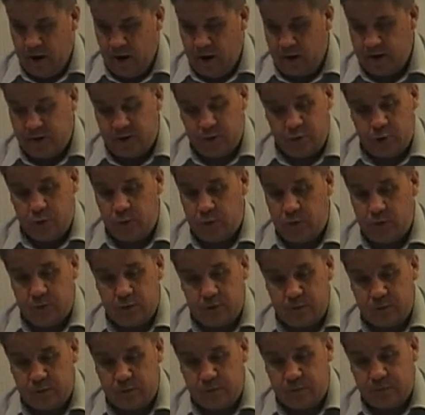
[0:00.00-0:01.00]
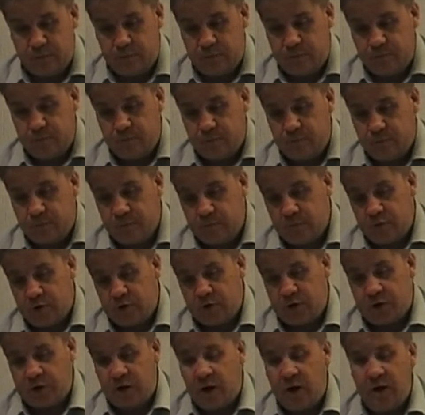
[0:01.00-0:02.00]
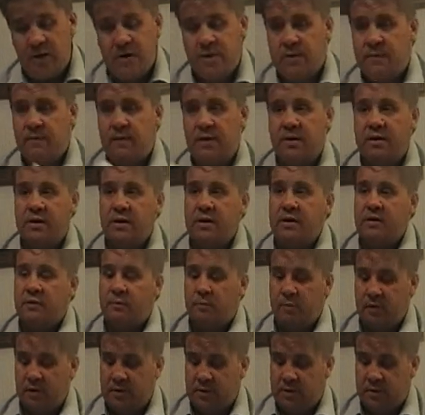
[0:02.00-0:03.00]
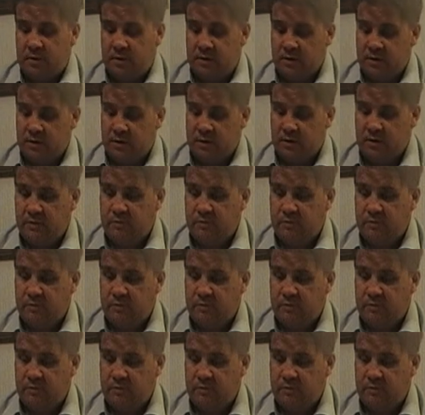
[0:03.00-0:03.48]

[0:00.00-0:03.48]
So, the science of hadith, basically,